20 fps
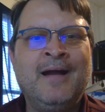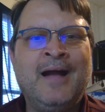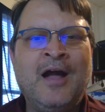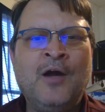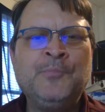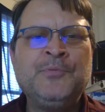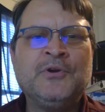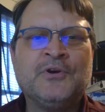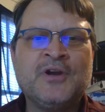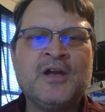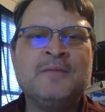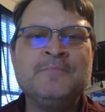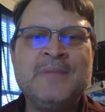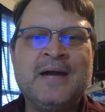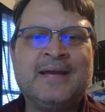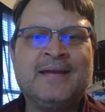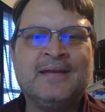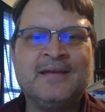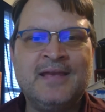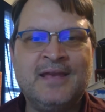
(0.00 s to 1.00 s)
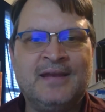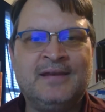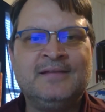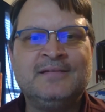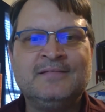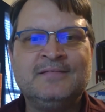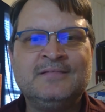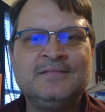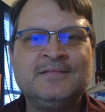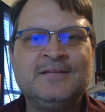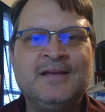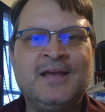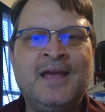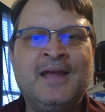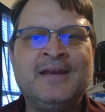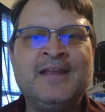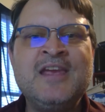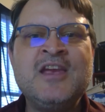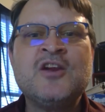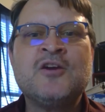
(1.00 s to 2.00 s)
I hope you'll come back again
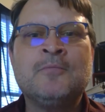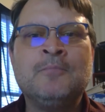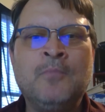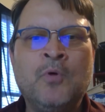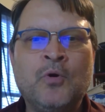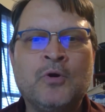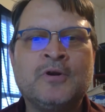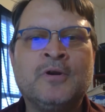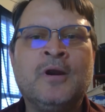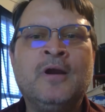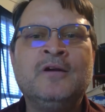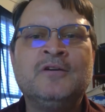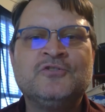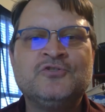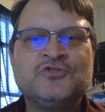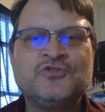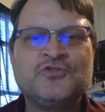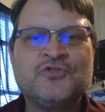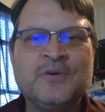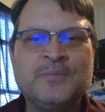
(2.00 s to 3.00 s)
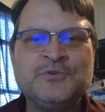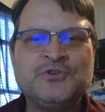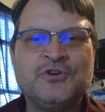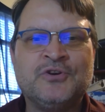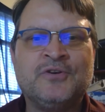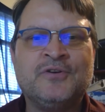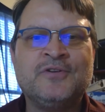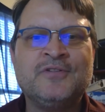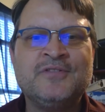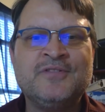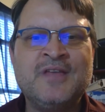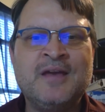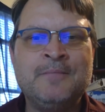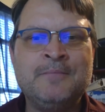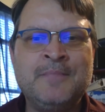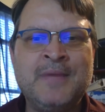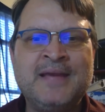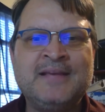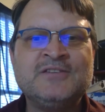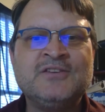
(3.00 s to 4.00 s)
and hear more scripture
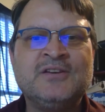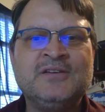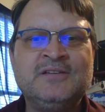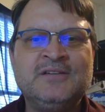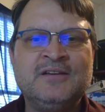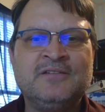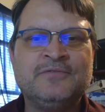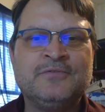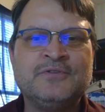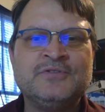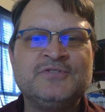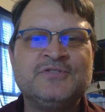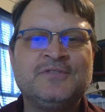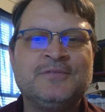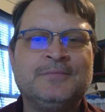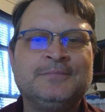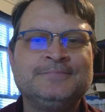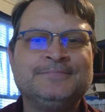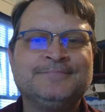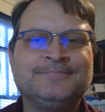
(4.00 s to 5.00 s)
that makes a difference.